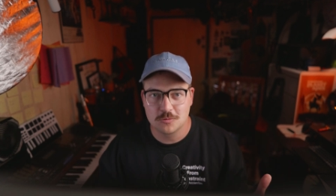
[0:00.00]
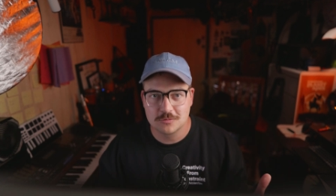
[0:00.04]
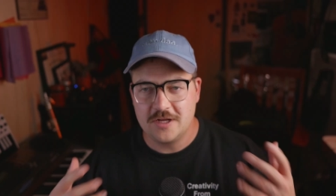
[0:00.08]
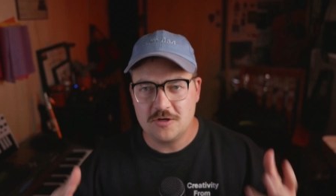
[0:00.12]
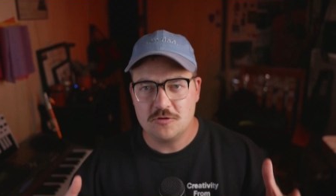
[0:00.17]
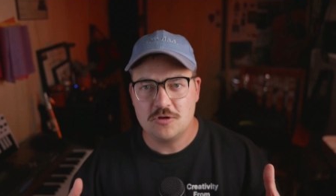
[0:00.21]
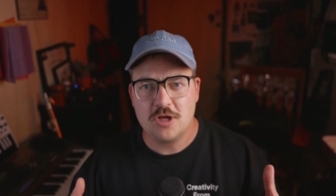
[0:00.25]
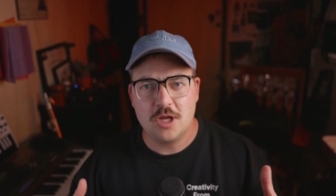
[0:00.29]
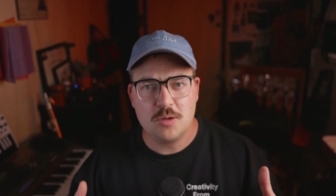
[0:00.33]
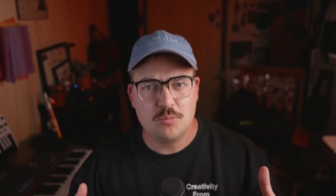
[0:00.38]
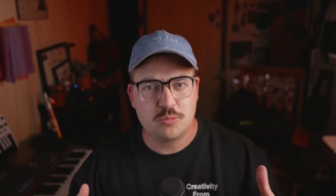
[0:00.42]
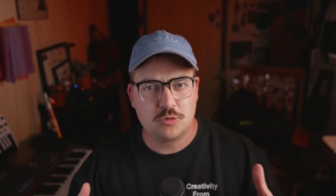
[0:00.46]

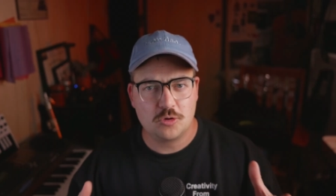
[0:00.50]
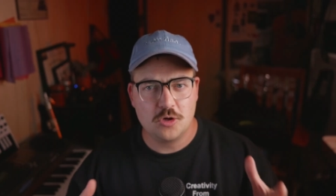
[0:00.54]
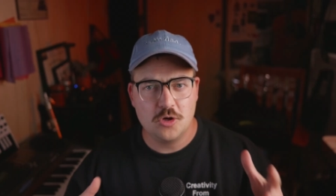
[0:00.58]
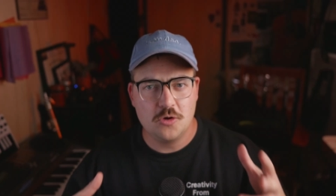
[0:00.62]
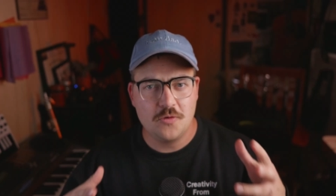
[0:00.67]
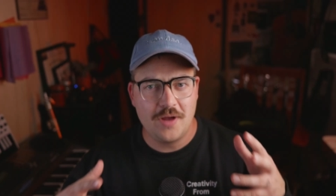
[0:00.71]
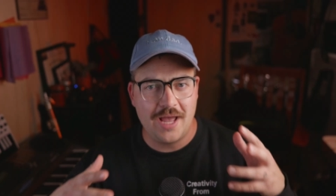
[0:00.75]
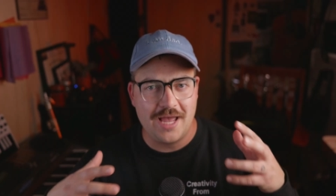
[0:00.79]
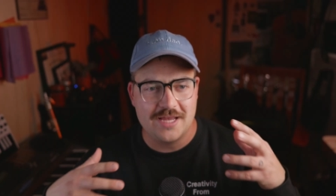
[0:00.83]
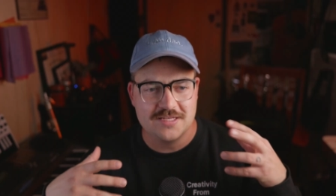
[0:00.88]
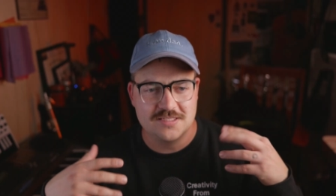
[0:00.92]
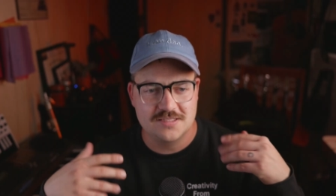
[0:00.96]
Final Cut
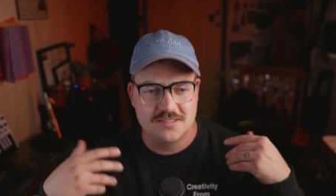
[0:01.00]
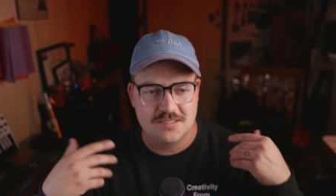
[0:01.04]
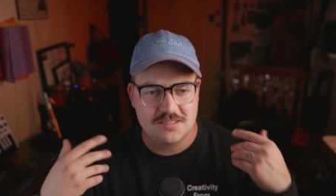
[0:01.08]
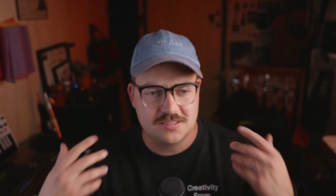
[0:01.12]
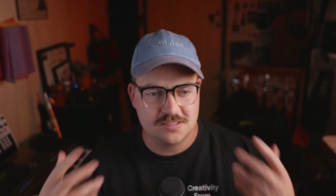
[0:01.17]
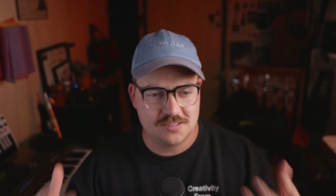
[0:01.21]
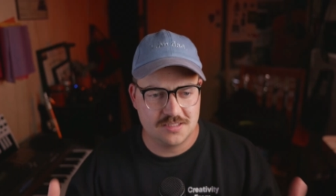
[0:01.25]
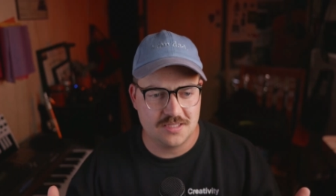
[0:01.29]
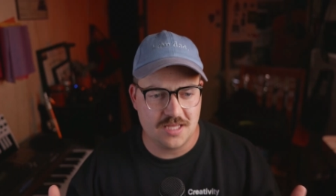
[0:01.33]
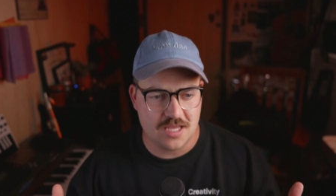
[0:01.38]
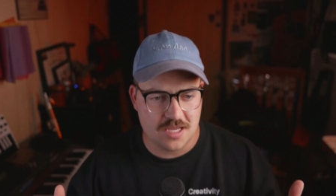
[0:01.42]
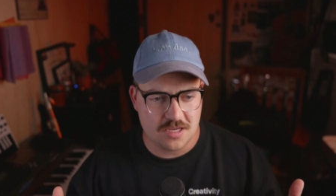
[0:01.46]
Pro has
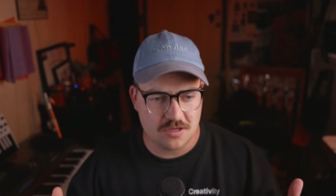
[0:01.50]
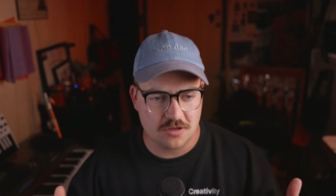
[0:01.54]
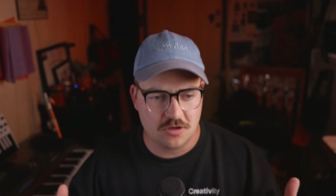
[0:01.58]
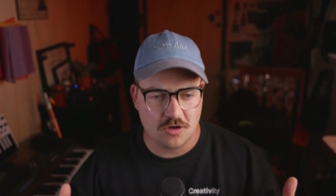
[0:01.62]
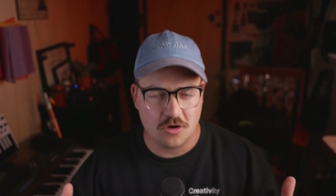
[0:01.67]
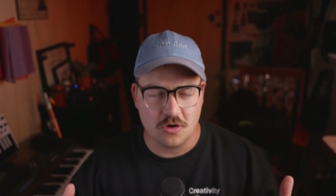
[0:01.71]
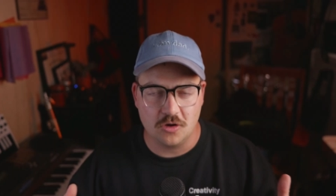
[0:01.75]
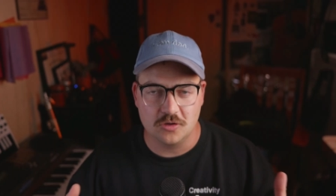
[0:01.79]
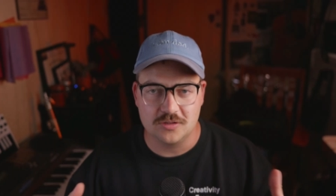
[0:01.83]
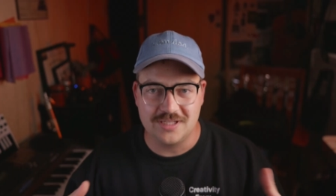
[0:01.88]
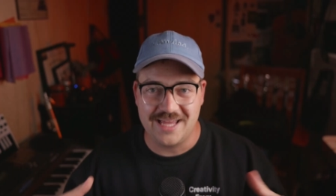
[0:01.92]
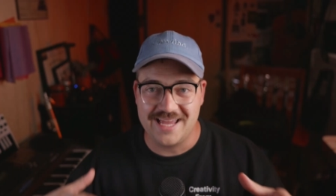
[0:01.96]
this thing
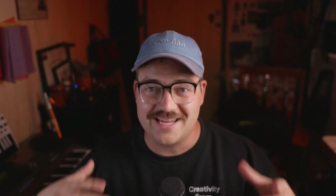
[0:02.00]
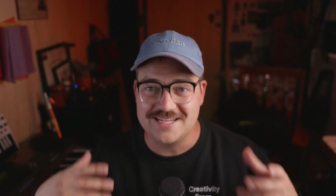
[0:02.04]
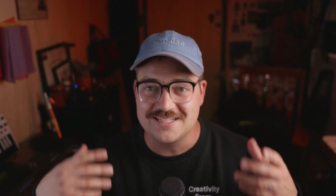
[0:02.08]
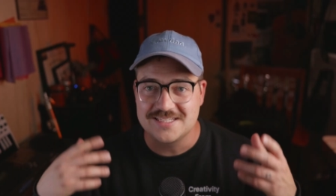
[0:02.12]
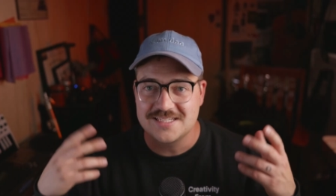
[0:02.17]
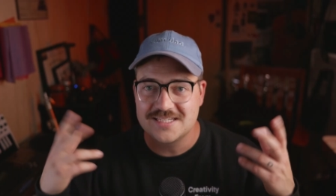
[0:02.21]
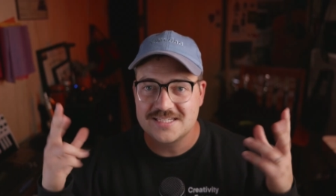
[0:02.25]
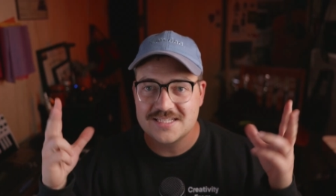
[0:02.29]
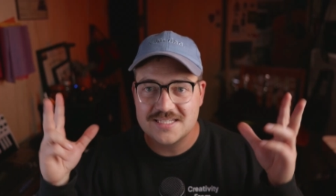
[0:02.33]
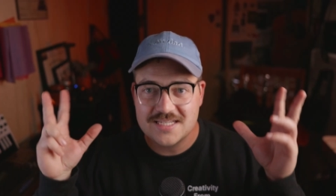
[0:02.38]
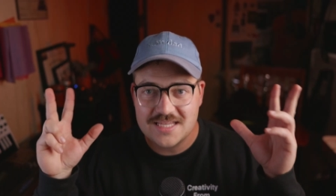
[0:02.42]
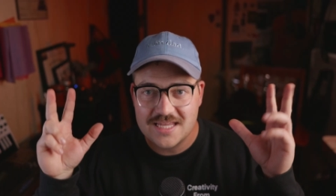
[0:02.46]
called a
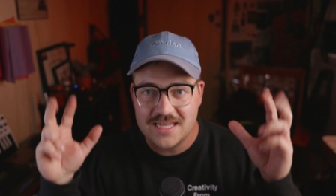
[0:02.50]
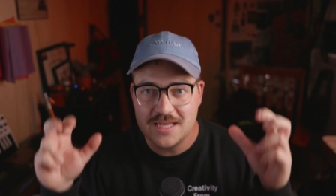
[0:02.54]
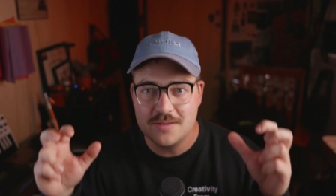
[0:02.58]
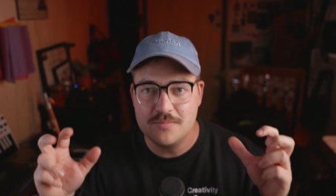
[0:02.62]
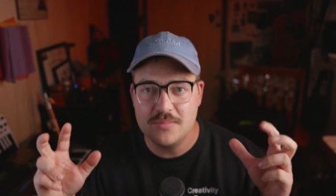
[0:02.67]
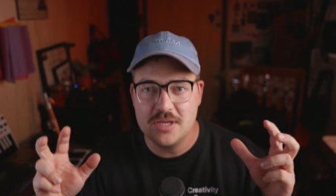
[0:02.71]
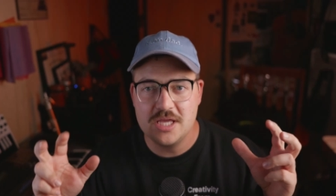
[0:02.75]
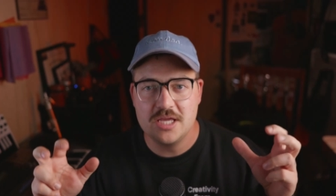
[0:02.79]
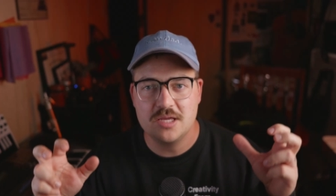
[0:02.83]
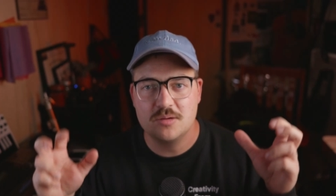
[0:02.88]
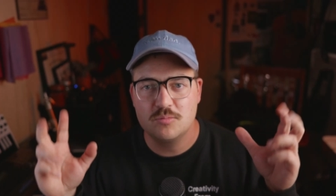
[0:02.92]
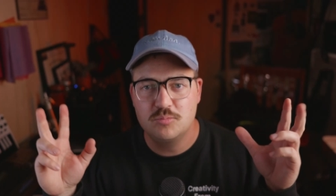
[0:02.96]

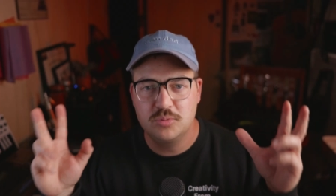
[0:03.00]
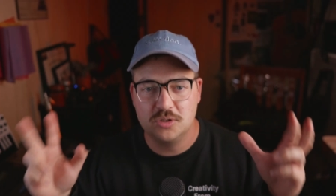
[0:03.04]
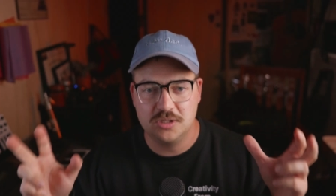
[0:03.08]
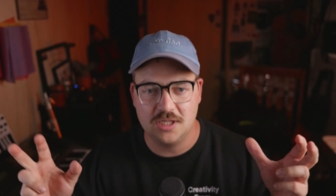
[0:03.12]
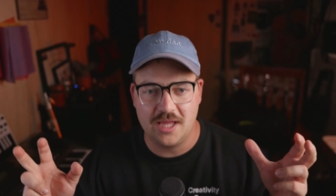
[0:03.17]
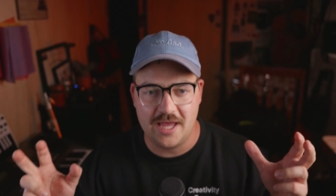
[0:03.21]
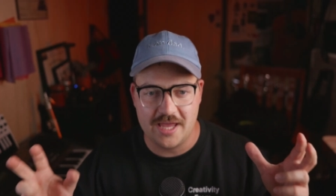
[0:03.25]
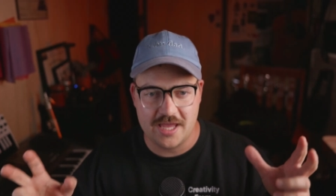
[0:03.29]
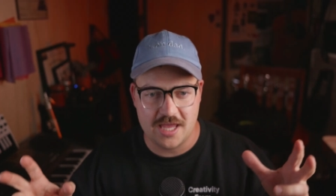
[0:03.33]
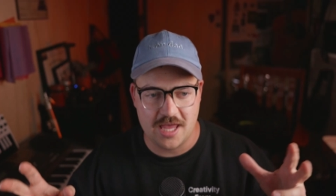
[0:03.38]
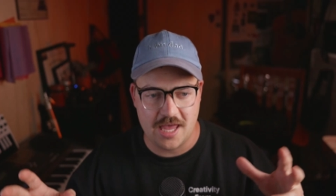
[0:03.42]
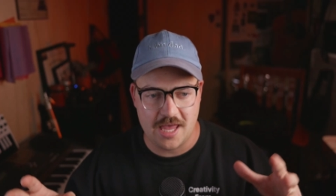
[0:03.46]
skimming
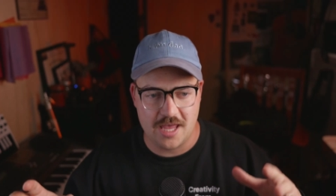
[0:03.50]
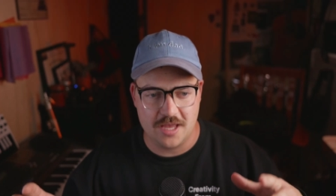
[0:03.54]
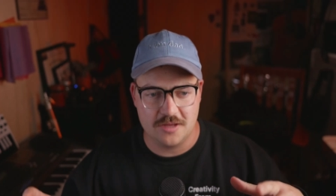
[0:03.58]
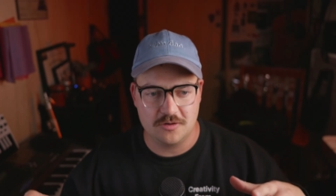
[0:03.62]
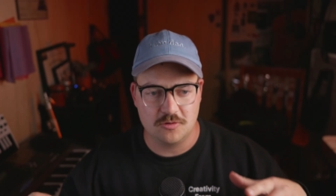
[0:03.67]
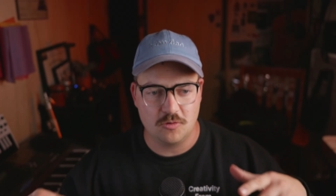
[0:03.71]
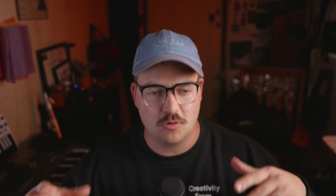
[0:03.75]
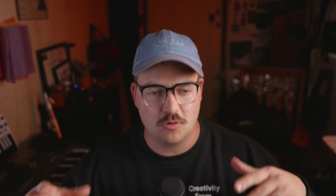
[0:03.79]
playhead,